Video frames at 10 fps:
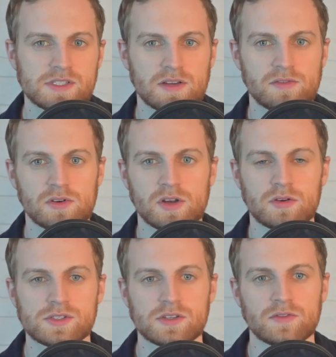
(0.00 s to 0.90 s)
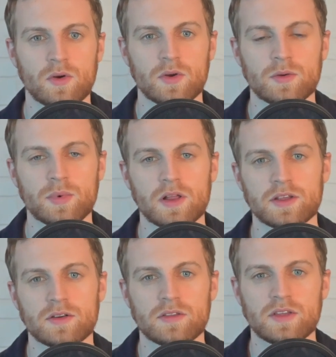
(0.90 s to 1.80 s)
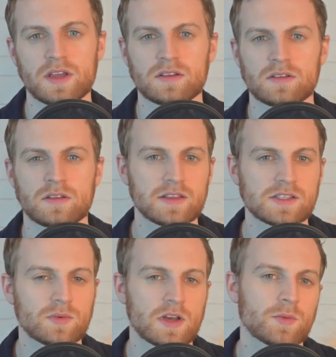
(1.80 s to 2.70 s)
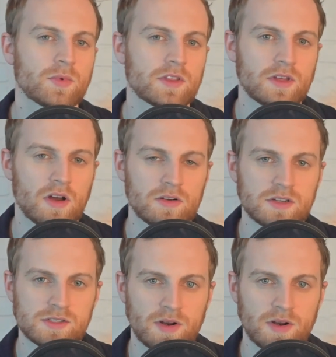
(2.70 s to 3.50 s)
several coats of oil polyurethane. This will help with the hardness